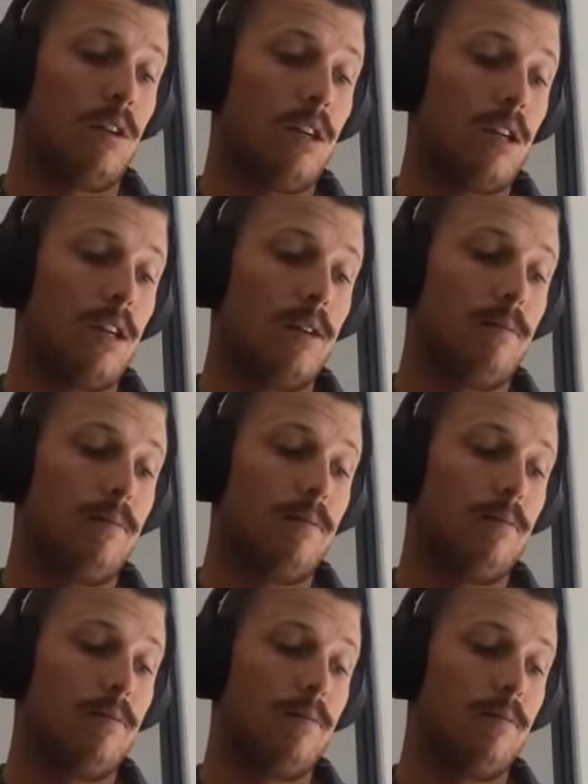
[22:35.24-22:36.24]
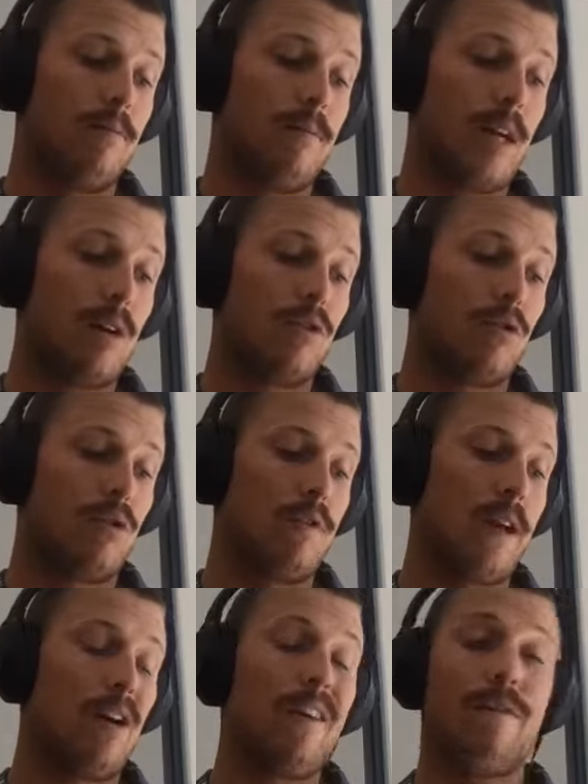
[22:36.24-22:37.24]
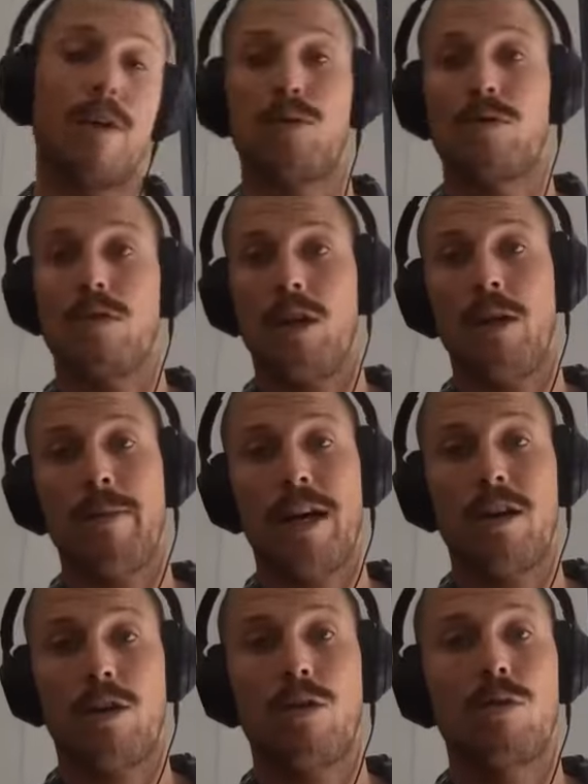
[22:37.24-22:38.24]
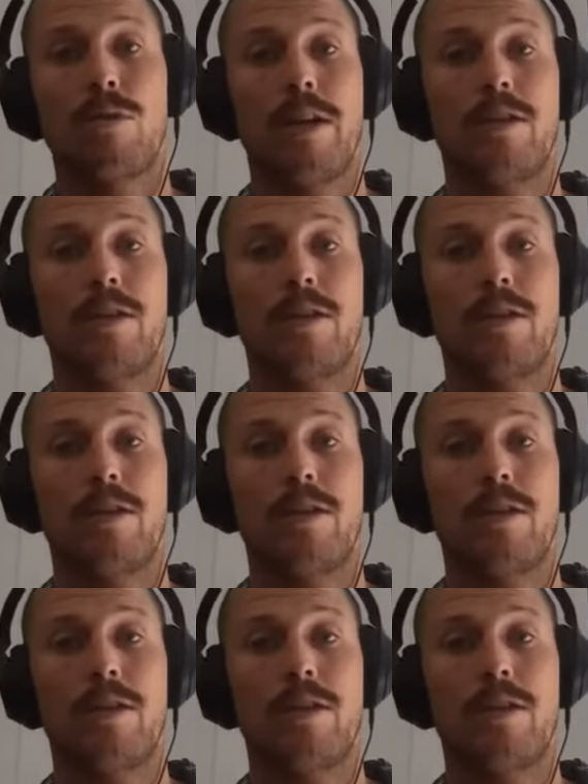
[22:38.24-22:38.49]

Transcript: that was true of how I felt about it all.